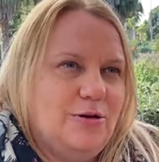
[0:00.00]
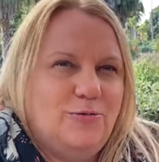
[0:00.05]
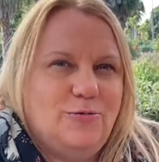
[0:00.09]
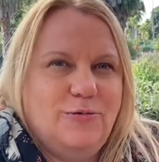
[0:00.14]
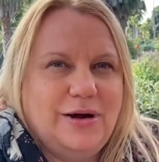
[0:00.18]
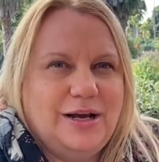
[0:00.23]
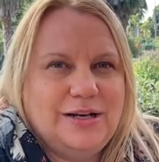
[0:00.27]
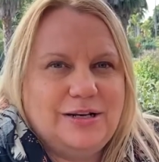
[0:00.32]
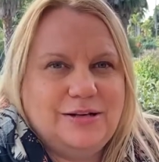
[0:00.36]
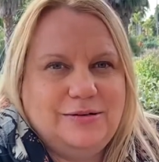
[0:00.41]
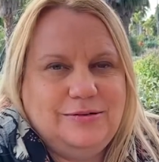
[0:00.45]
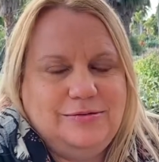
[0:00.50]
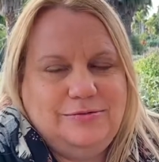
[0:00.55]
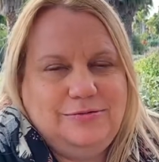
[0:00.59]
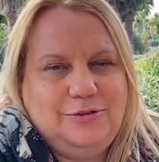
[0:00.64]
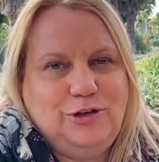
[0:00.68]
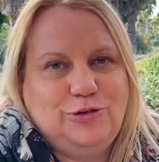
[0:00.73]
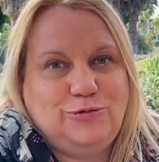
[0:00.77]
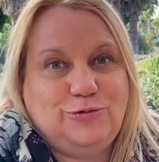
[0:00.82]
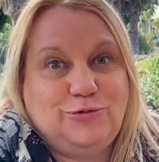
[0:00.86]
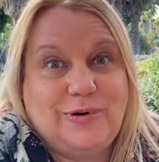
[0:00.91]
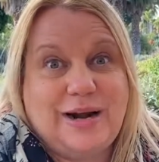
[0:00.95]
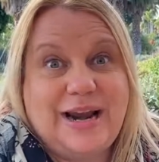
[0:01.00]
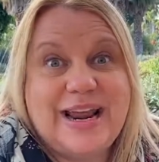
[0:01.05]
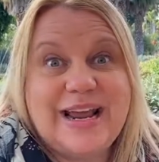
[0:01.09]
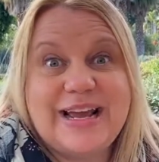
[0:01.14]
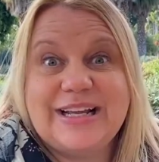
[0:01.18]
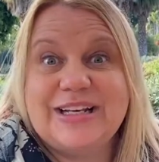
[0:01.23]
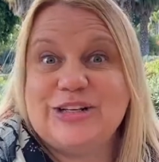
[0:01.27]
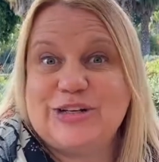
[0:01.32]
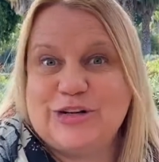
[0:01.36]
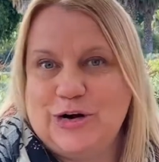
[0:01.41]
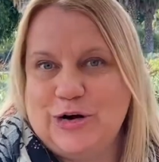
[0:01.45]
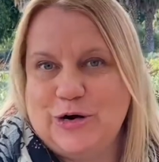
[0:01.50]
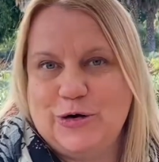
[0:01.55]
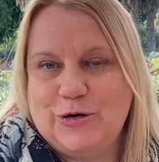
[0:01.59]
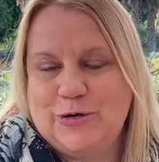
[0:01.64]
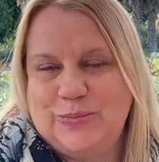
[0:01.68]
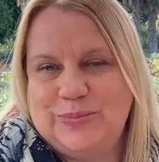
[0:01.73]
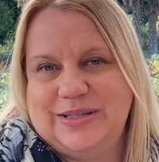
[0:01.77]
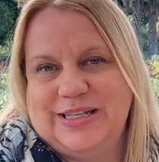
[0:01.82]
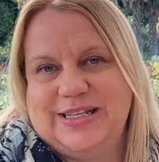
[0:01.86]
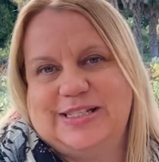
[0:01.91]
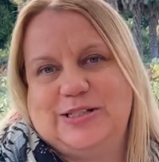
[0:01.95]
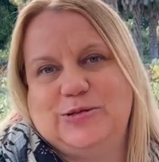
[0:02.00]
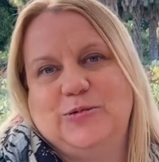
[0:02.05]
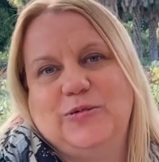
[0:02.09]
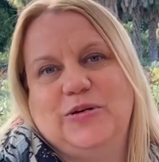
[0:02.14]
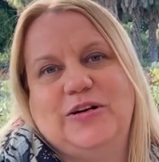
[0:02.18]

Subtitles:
what a grand home this